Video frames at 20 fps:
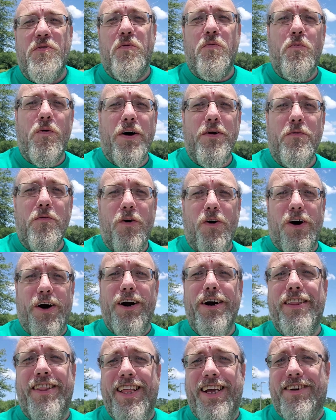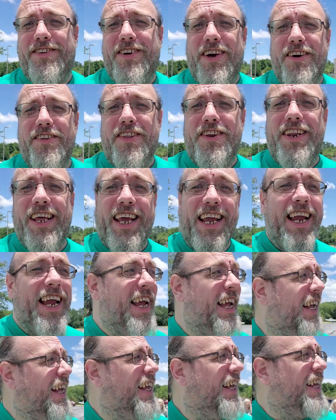one word. They share the D.
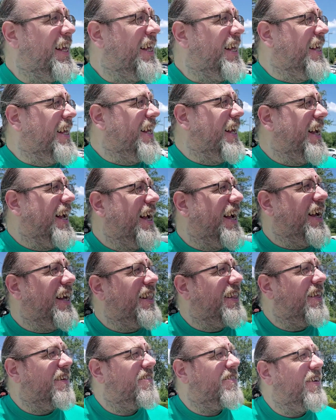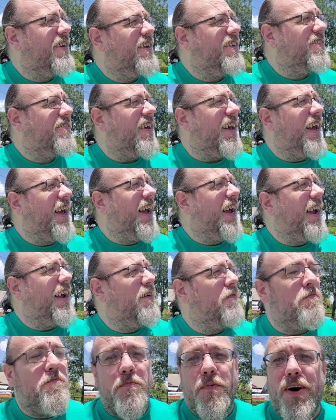And this is a
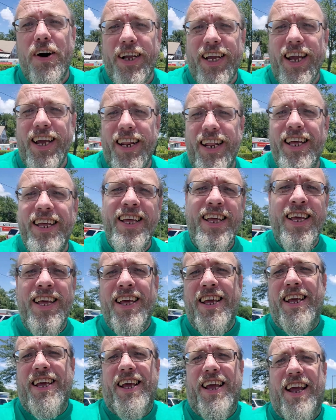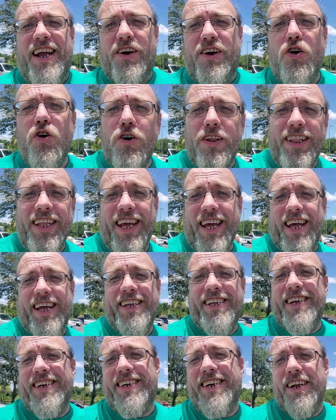market and kuchnia
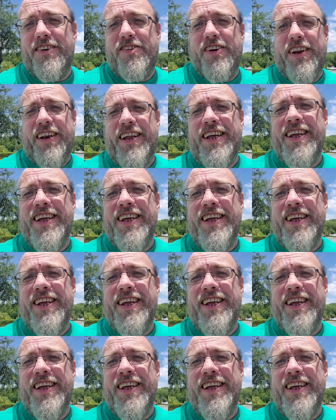kitchen.